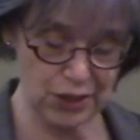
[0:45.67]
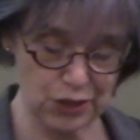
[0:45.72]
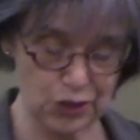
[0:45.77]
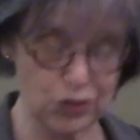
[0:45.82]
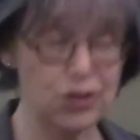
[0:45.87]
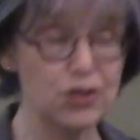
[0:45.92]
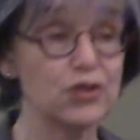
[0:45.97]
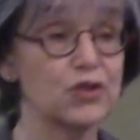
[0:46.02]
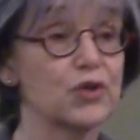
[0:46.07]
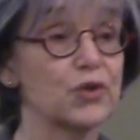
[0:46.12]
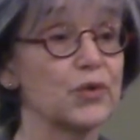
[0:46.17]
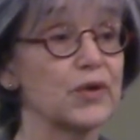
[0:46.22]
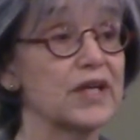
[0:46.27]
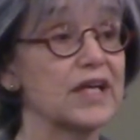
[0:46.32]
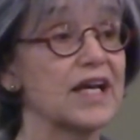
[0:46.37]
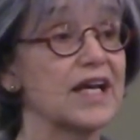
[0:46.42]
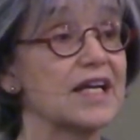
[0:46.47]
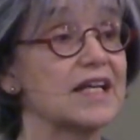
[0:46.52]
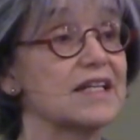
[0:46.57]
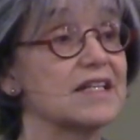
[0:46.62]
to
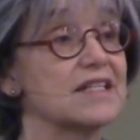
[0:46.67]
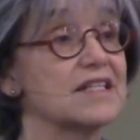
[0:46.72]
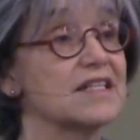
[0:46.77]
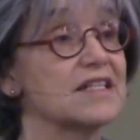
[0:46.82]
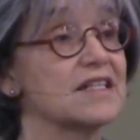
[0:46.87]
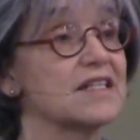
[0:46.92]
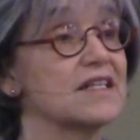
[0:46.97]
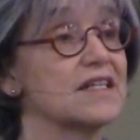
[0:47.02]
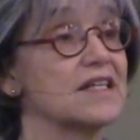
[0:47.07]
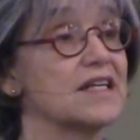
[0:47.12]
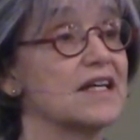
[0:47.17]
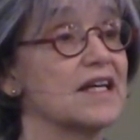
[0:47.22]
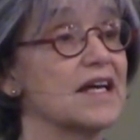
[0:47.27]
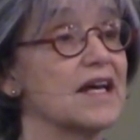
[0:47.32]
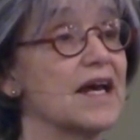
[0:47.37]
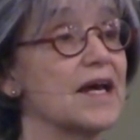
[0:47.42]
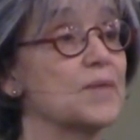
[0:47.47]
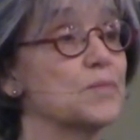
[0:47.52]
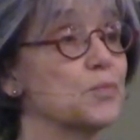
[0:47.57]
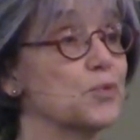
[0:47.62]
create and